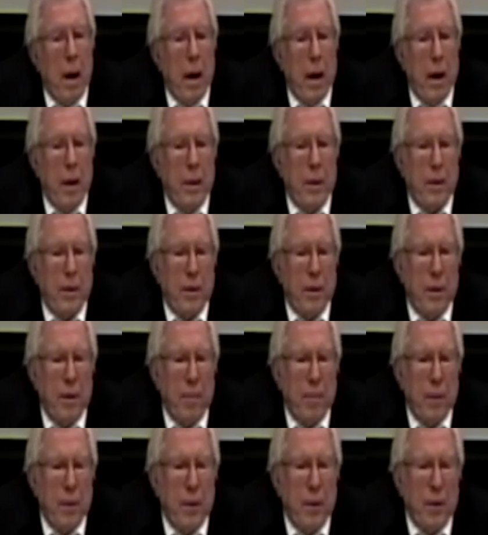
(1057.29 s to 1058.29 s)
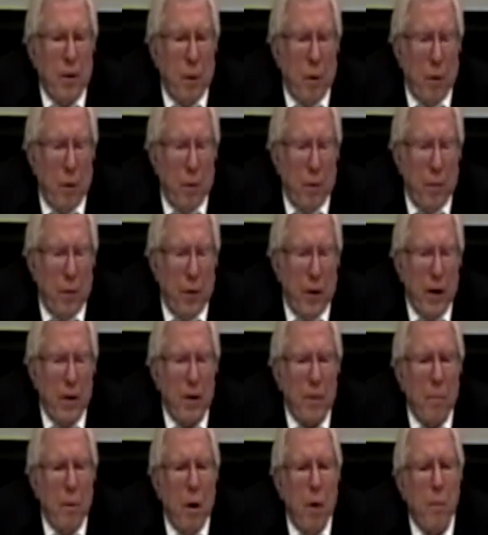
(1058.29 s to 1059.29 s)
And uh, so
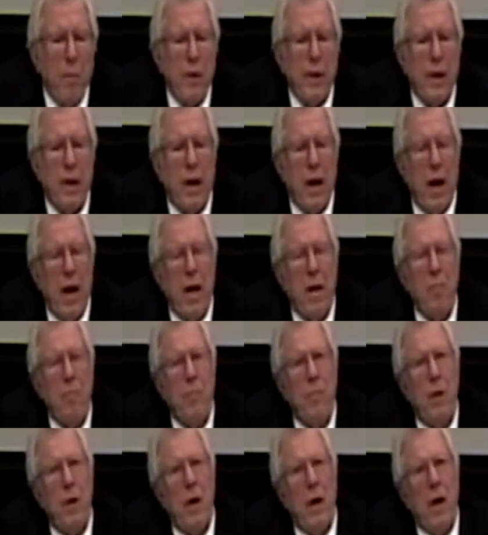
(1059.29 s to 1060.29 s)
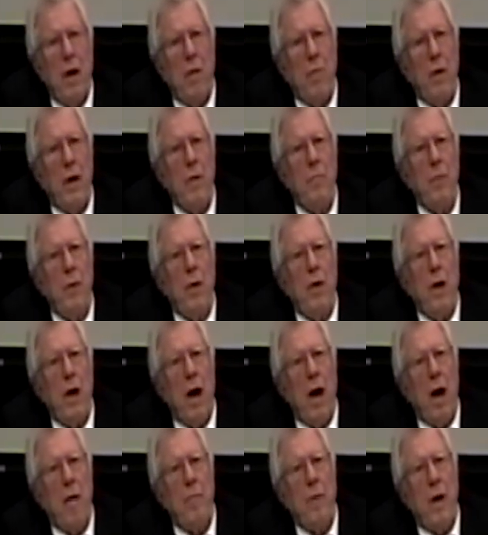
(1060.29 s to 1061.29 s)
this moment came when Pearl
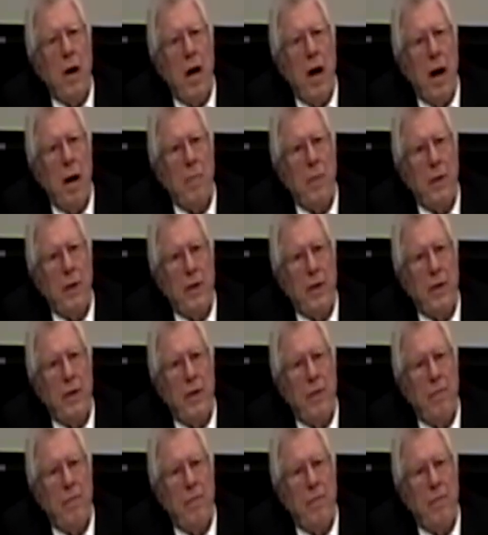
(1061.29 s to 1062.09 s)
Harbor happened.